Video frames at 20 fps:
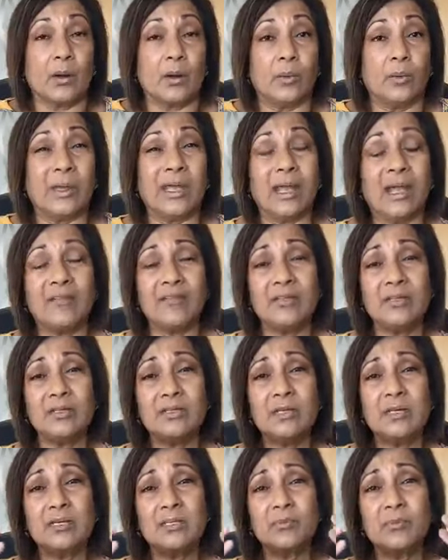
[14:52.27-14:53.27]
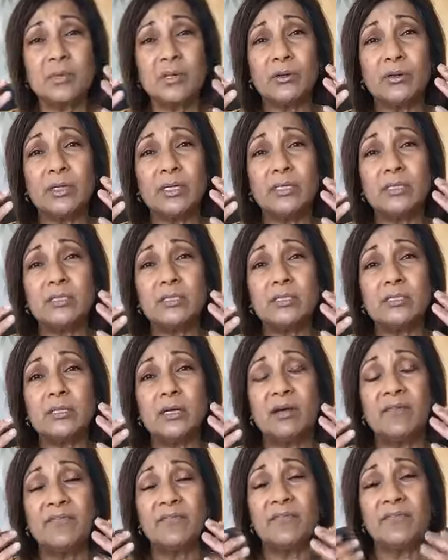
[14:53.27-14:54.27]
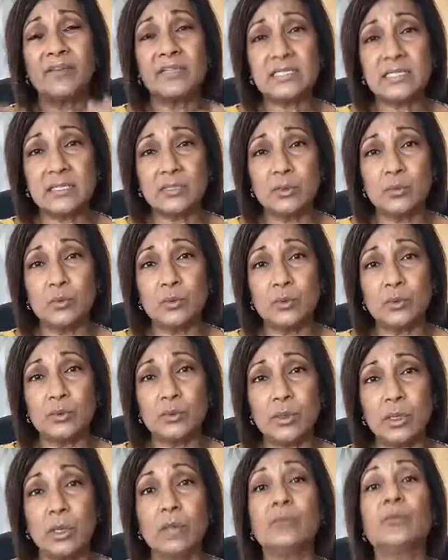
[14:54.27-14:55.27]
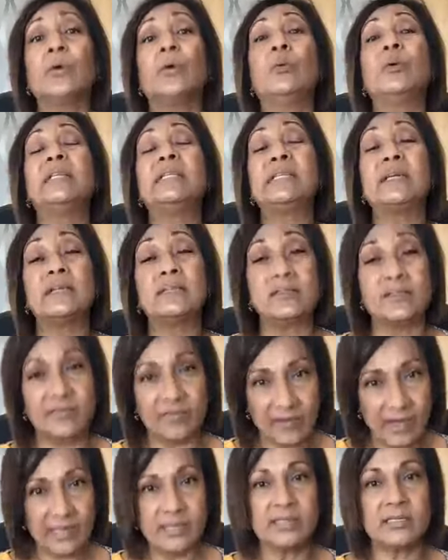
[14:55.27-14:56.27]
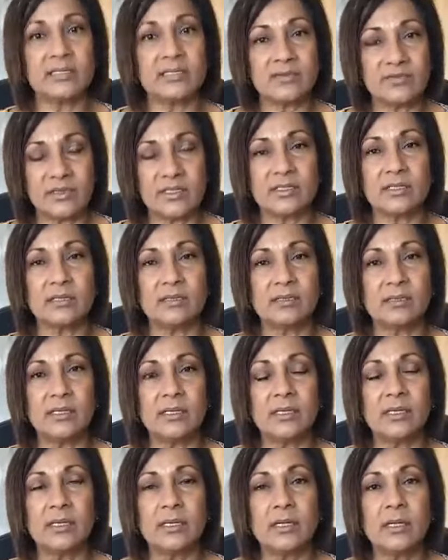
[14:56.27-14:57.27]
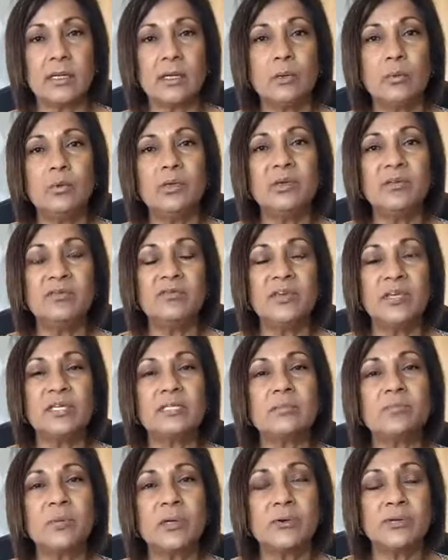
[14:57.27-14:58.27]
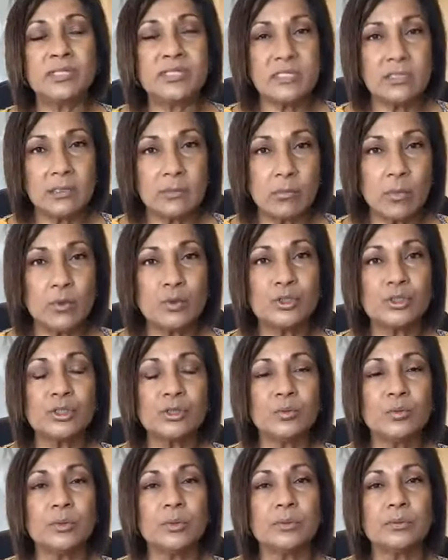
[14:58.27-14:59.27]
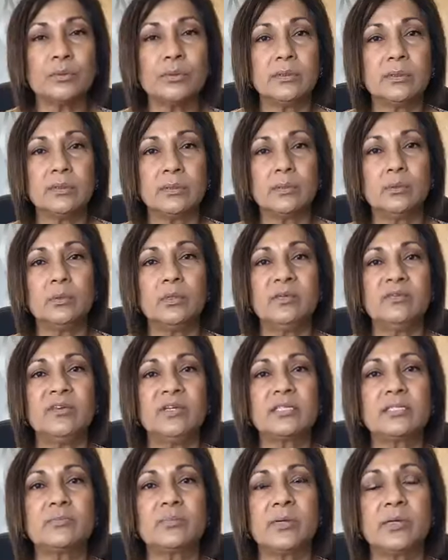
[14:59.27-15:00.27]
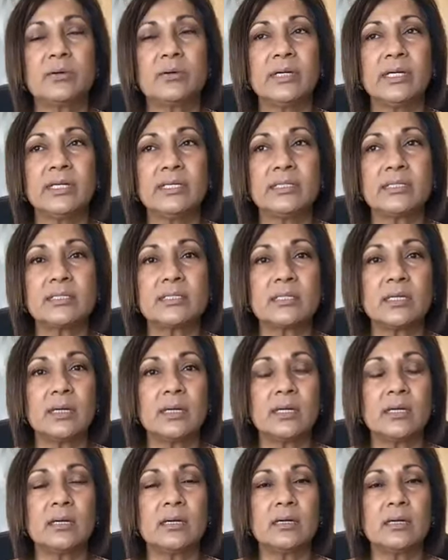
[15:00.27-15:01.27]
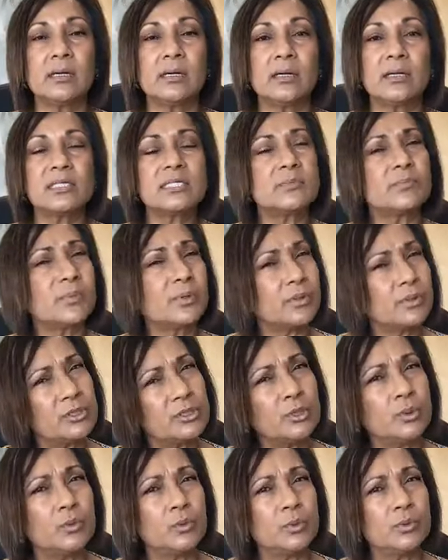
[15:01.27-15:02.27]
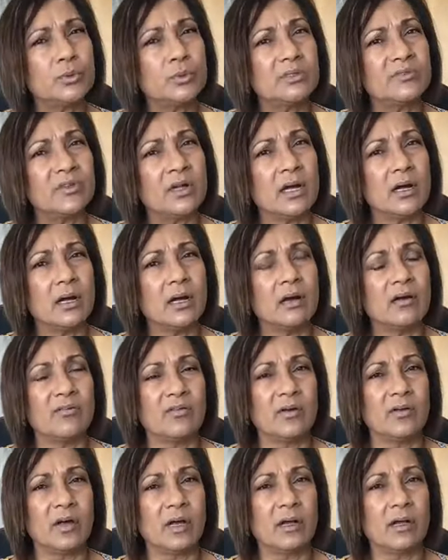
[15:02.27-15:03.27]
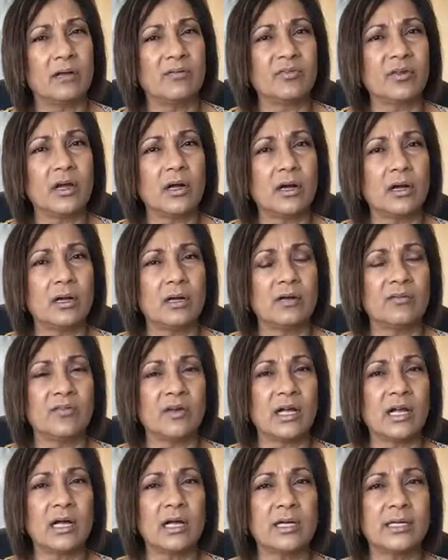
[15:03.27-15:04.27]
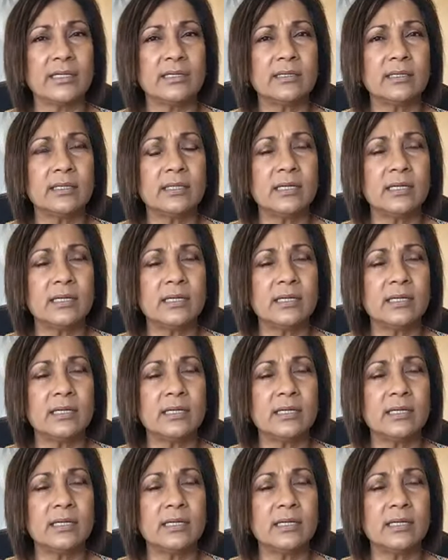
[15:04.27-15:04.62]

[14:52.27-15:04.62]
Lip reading: we haven't experienced a physical wound, although it does affect us physically. We've experienced an emotional wound. We've experienced a spiritual wound of a kind.